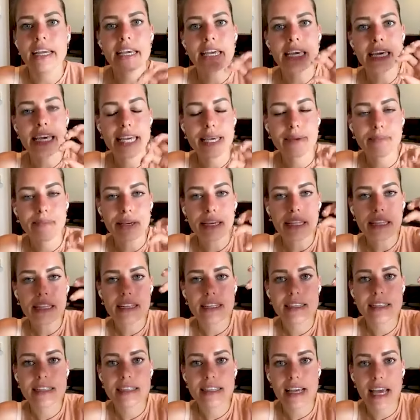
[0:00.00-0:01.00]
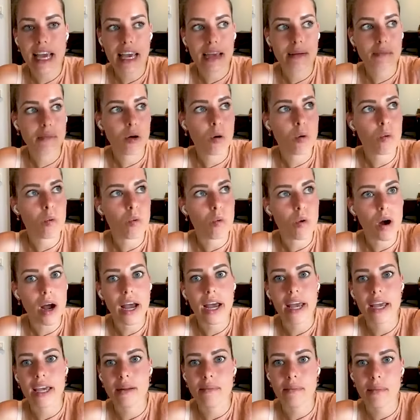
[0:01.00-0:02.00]
keeping the same
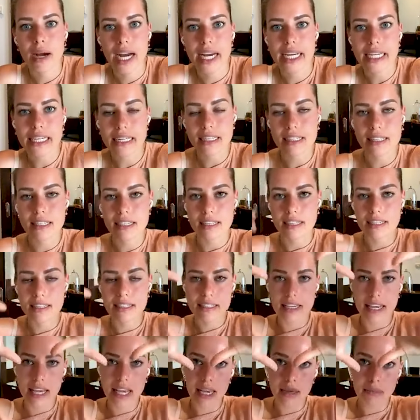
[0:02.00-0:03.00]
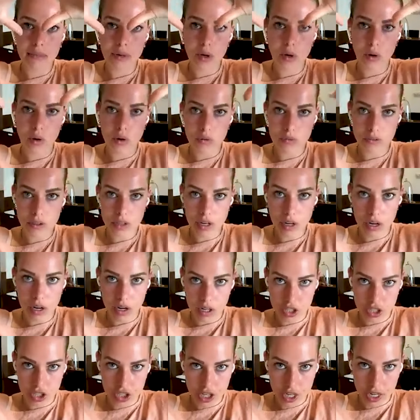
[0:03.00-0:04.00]
what in mind, it's the same
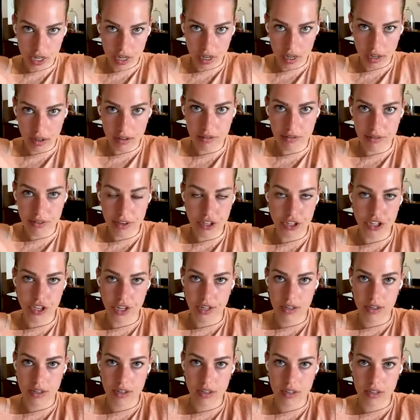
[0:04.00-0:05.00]
overarching vision.